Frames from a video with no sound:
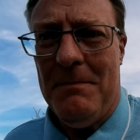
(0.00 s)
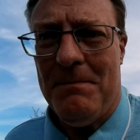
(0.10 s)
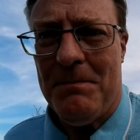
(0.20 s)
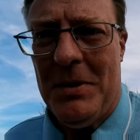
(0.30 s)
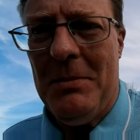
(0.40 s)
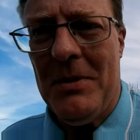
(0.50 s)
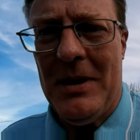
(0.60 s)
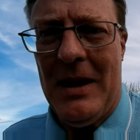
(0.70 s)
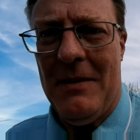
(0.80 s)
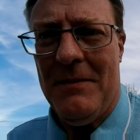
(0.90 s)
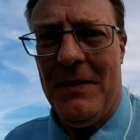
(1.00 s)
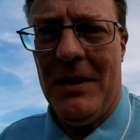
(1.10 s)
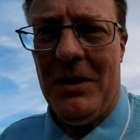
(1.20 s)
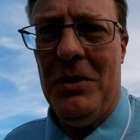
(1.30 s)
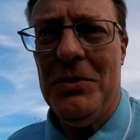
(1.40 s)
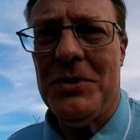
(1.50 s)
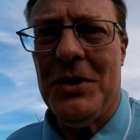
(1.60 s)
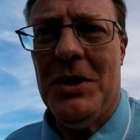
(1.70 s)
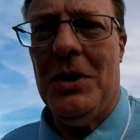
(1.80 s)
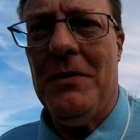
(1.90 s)
People have used the
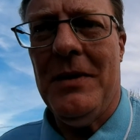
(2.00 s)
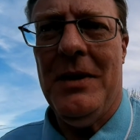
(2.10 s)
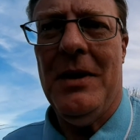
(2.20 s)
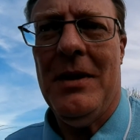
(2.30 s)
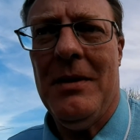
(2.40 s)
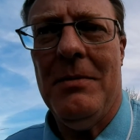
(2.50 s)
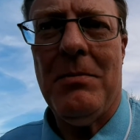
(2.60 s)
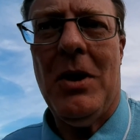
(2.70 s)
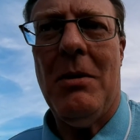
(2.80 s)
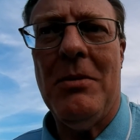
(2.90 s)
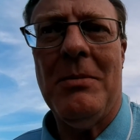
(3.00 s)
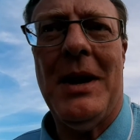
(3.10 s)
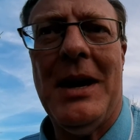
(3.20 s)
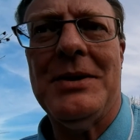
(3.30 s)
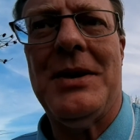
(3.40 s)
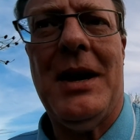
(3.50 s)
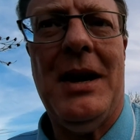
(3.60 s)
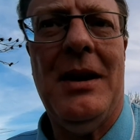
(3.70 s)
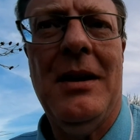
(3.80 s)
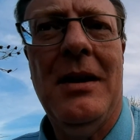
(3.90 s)
COVID problem as a
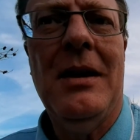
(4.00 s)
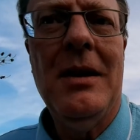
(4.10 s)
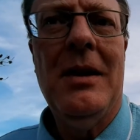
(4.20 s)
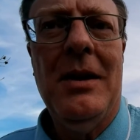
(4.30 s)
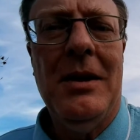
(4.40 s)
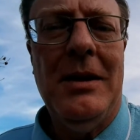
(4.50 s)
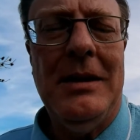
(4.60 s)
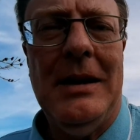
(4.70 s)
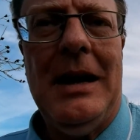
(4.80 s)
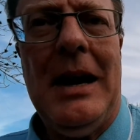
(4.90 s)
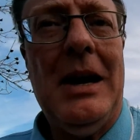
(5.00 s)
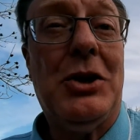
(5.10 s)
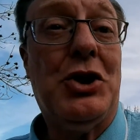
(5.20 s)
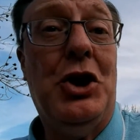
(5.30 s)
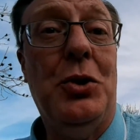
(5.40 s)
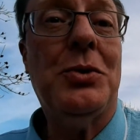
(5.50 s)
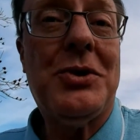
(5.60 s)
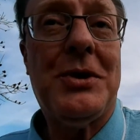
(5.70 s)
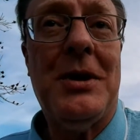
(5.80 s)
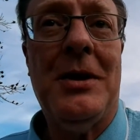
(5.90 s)

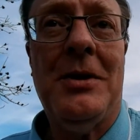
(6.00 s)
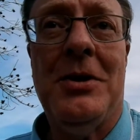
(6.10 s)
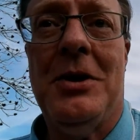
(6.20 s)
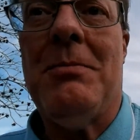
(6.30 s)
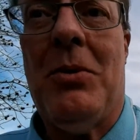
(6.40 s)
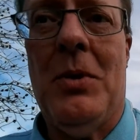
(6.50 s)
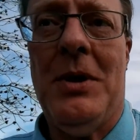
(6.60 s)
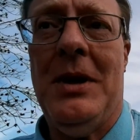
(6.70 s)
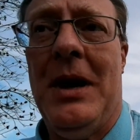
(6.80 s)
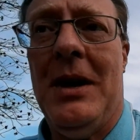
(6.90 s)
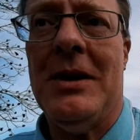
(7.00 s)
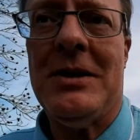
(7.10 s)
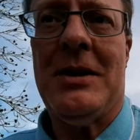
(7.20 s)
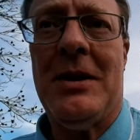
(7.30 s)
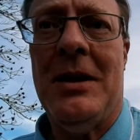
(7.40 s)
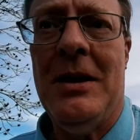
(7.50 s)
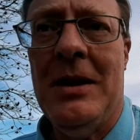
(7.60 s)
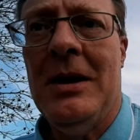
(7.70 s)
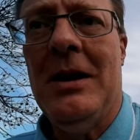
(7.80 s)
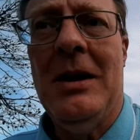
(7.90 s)
excuse to the point now it's
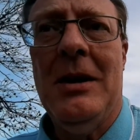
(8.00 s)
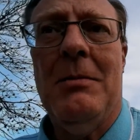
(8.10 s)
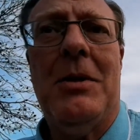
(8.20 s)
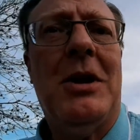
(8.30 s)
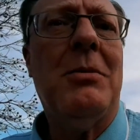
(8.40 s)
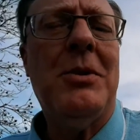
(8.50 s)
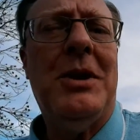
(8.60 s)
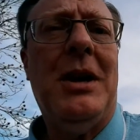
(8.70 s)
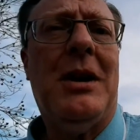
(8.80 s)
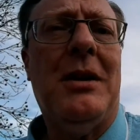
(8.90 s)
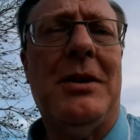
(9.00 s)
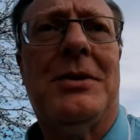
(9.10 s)
become ridiculous.